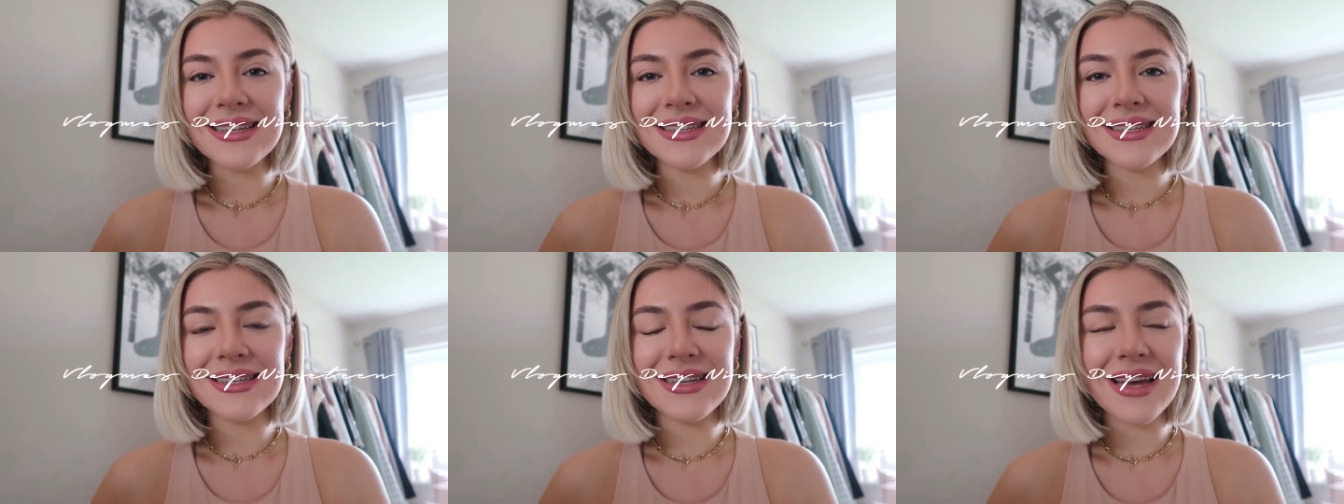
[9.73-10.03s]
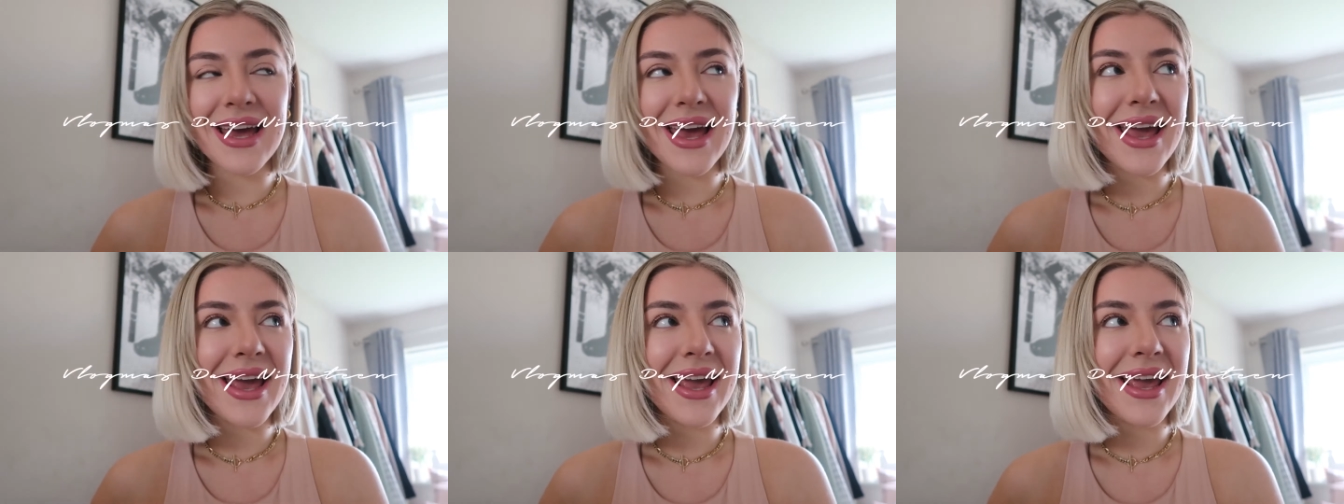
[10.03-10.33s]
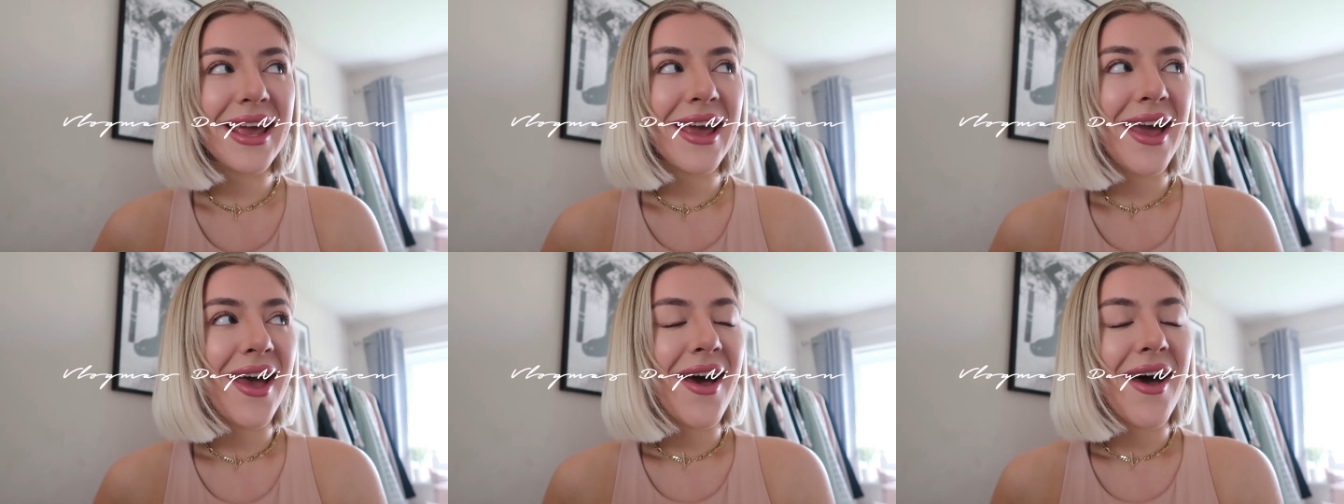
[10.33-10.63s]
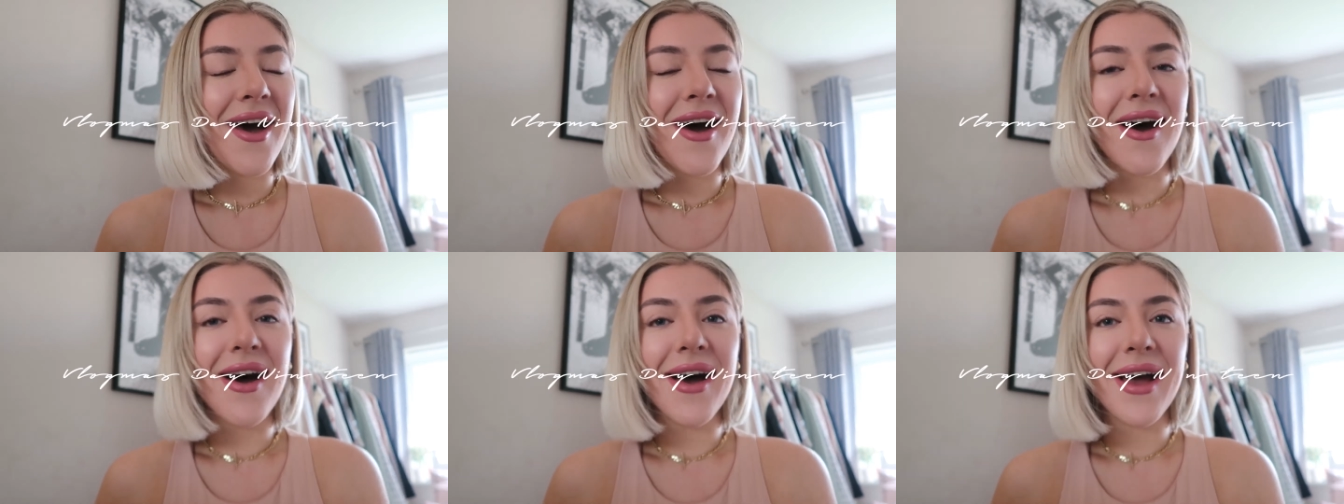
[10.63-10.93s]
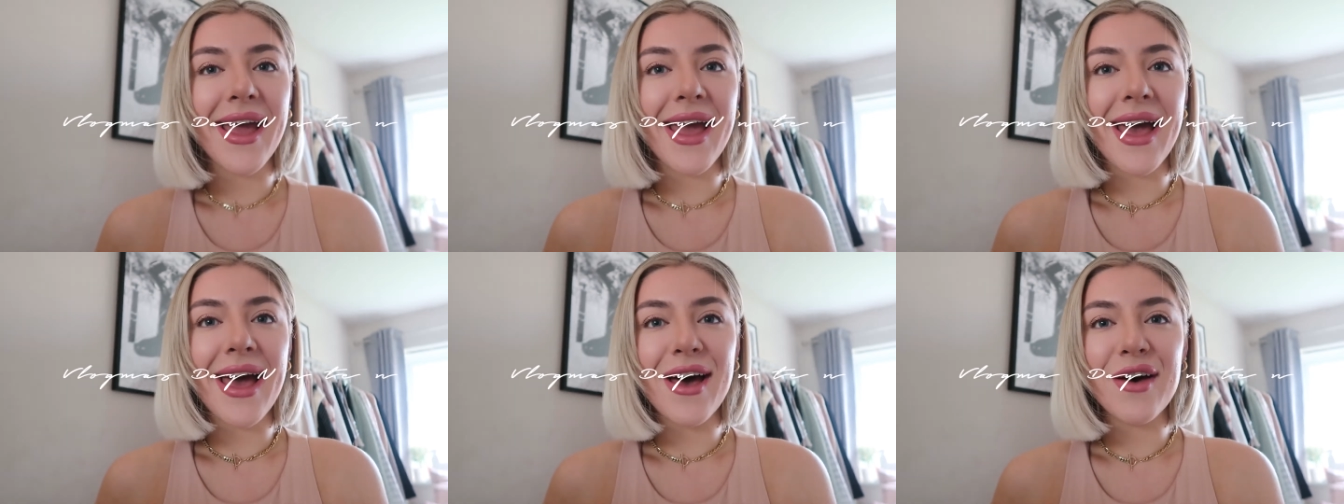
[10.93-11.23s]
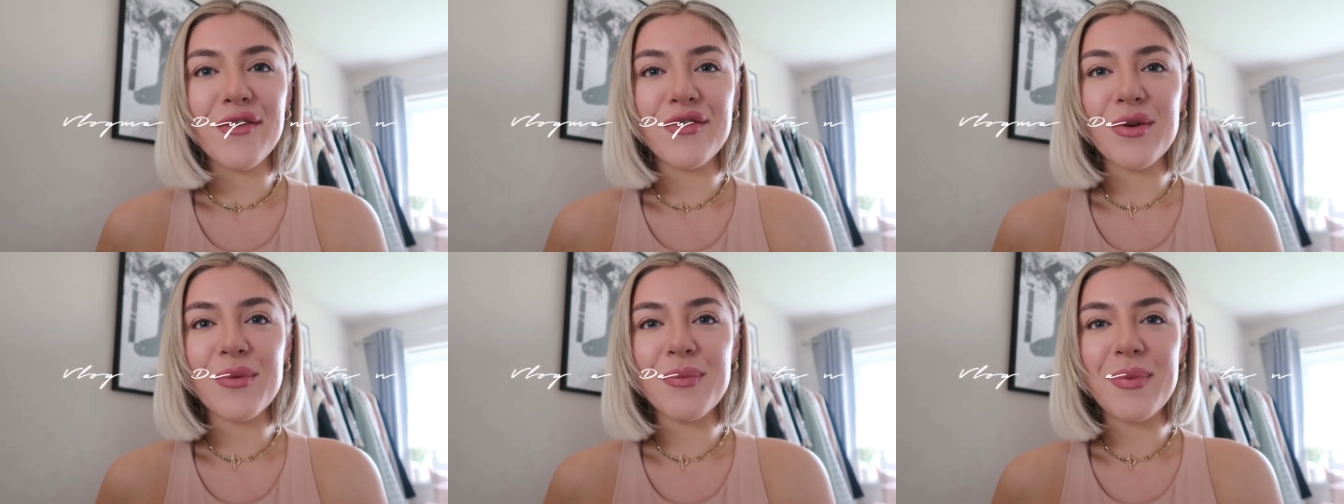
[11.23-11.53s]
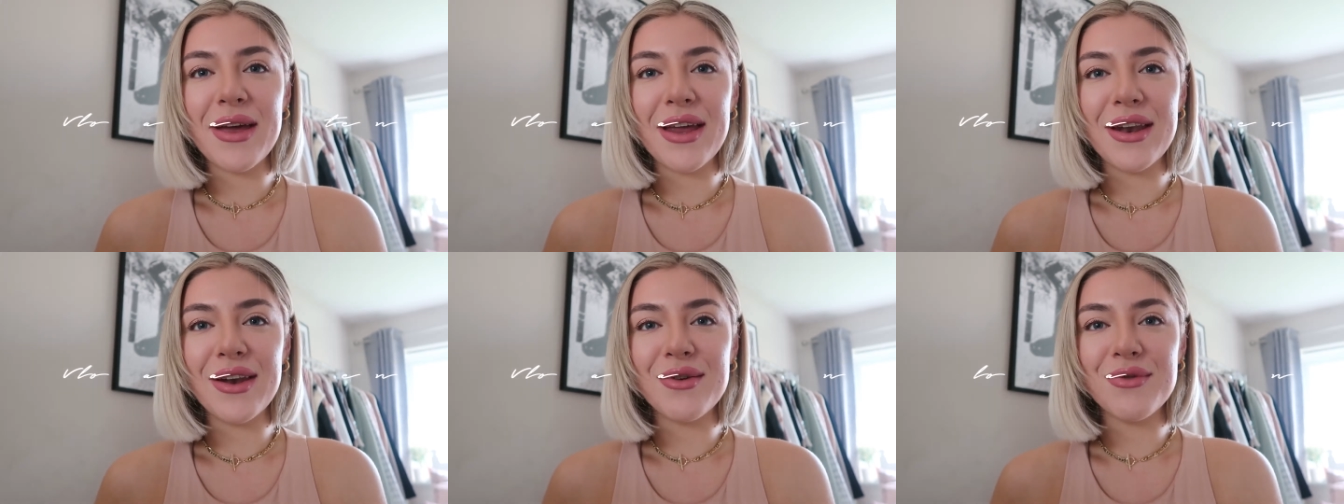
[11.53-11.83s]
Today I have
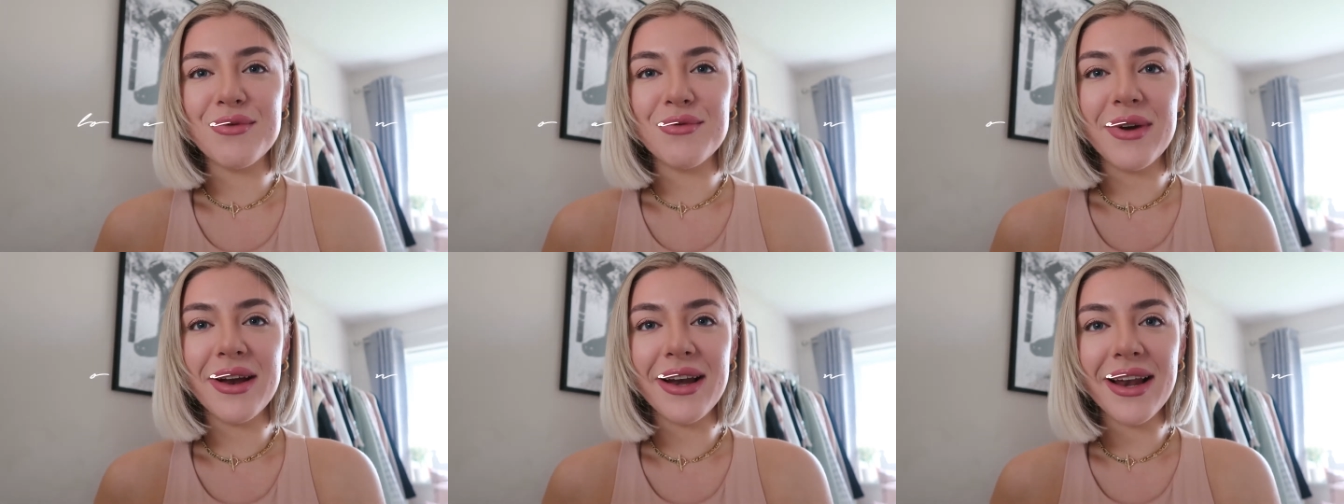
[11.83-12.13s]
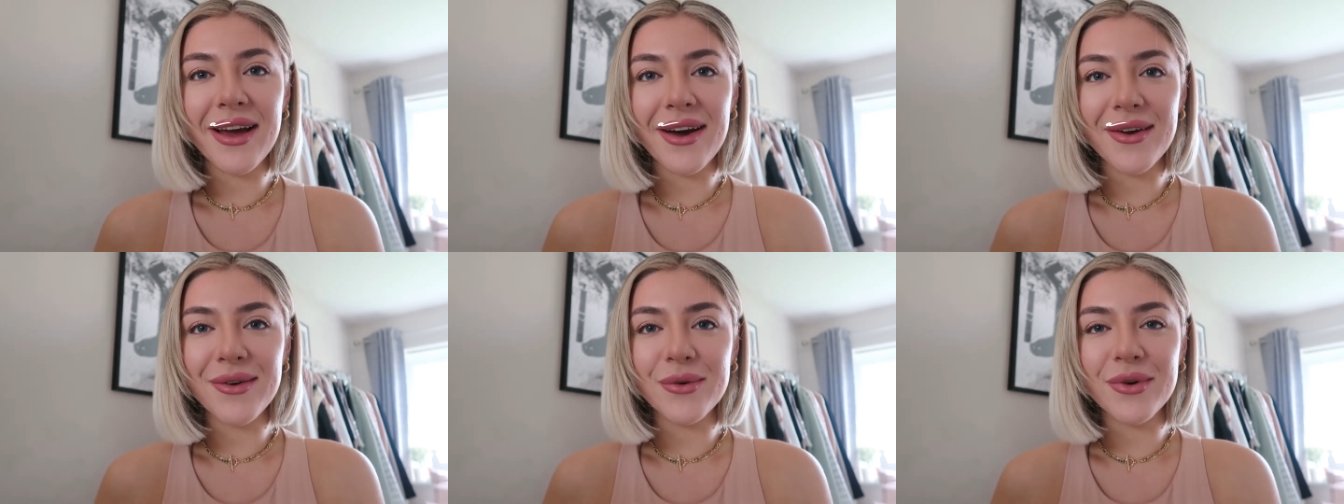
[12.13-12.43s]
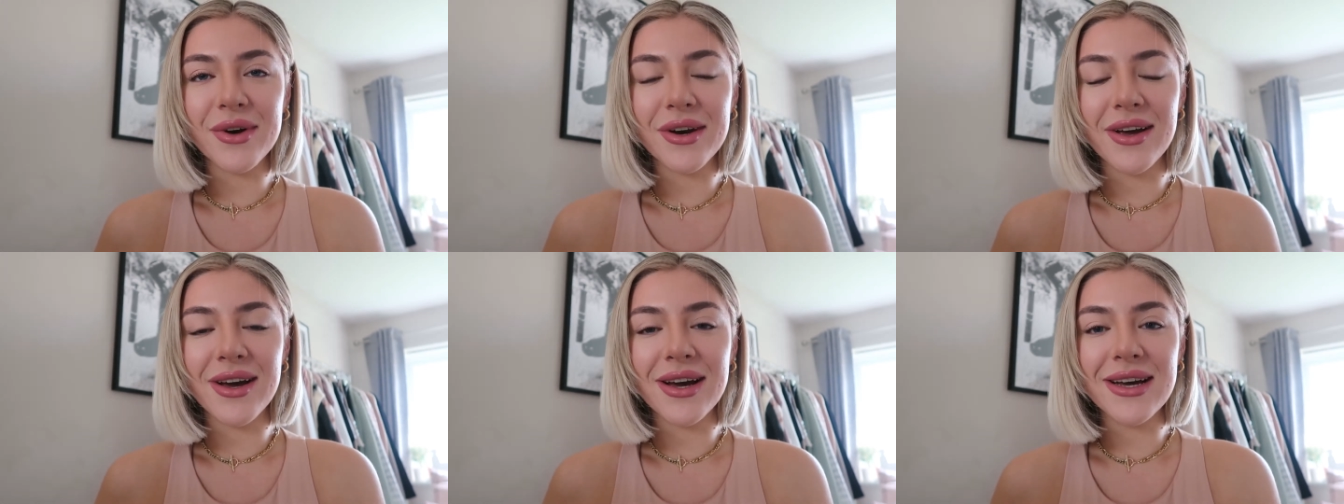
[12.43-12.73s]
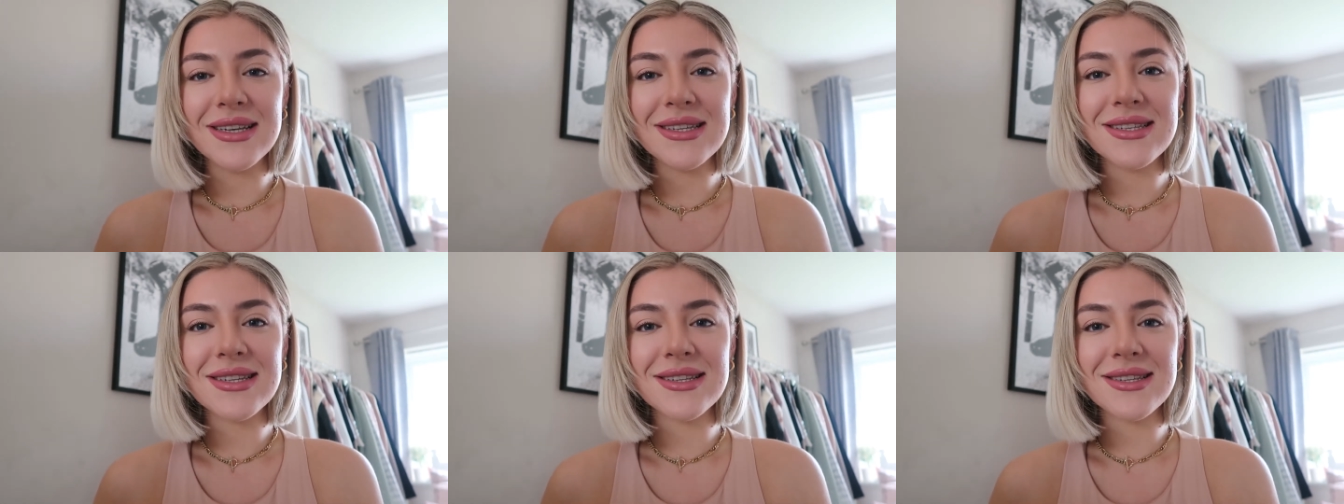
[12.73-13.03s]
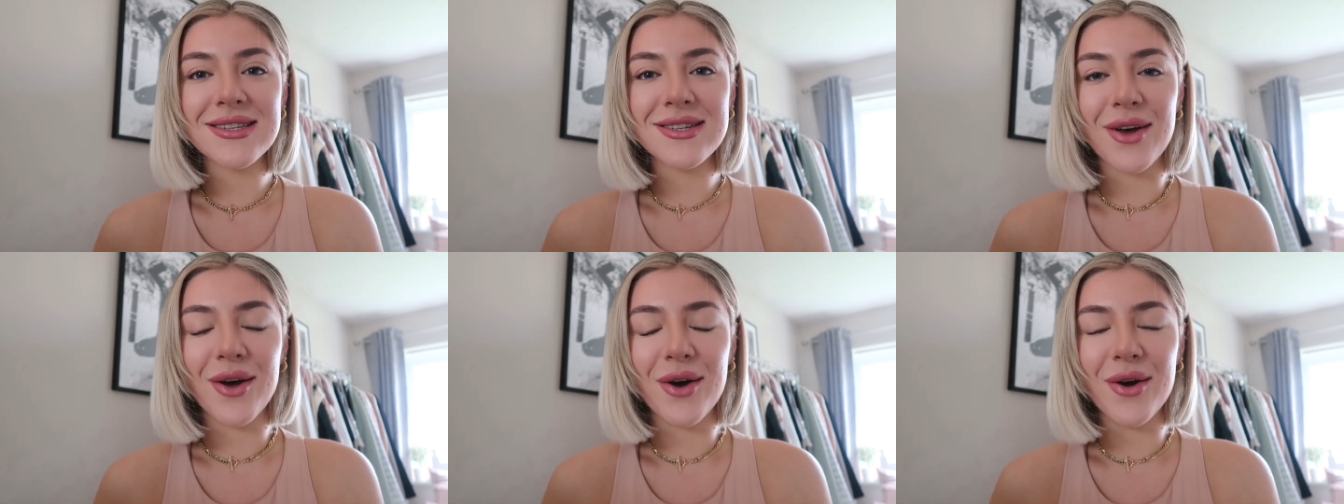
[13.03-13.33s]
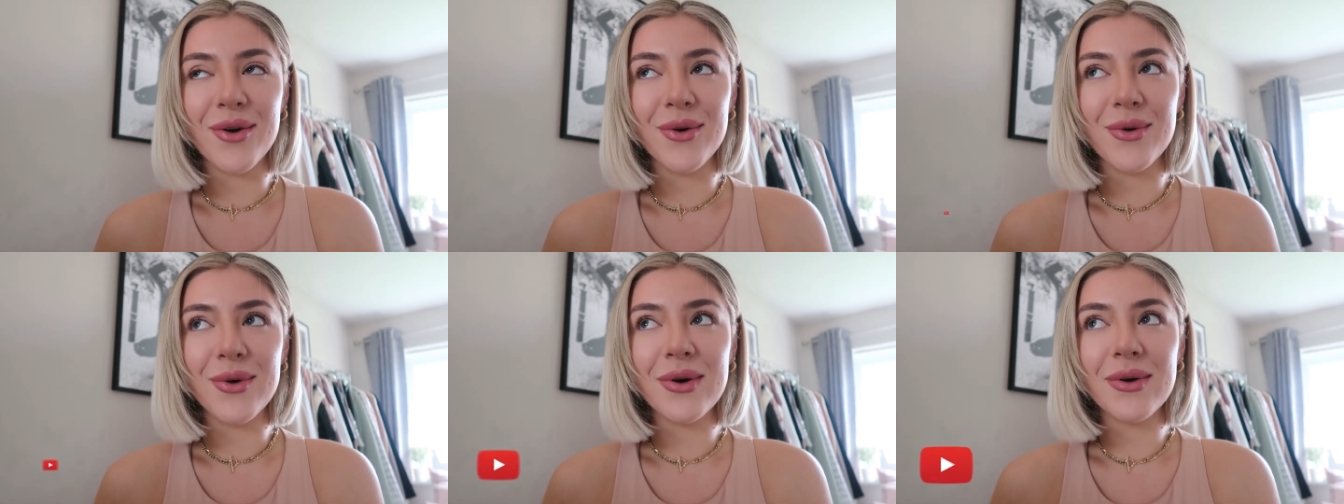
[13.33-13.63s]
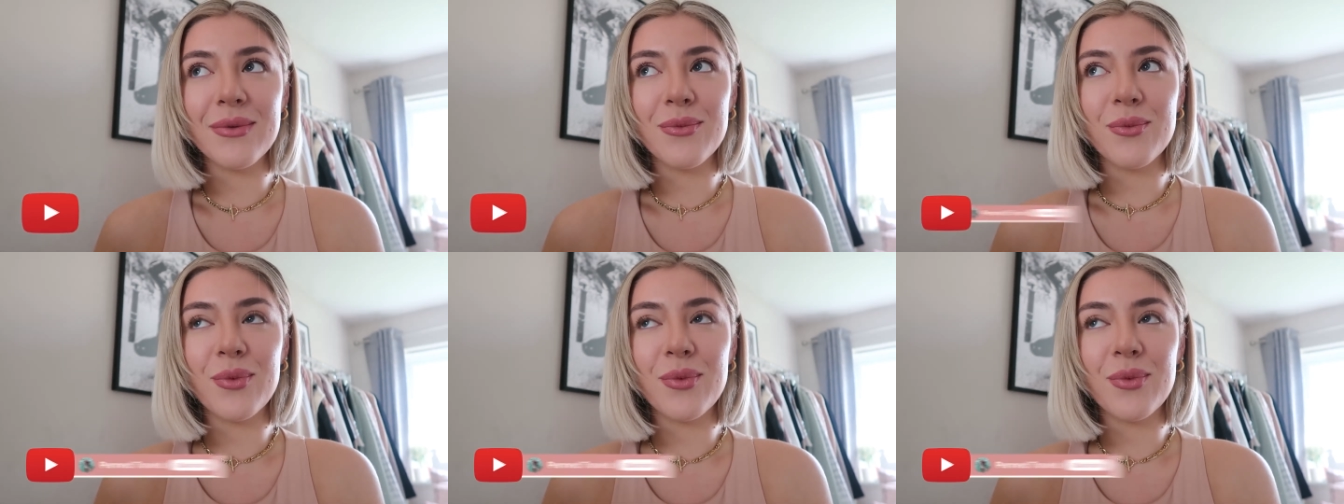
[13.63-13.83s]
been really unorganized, so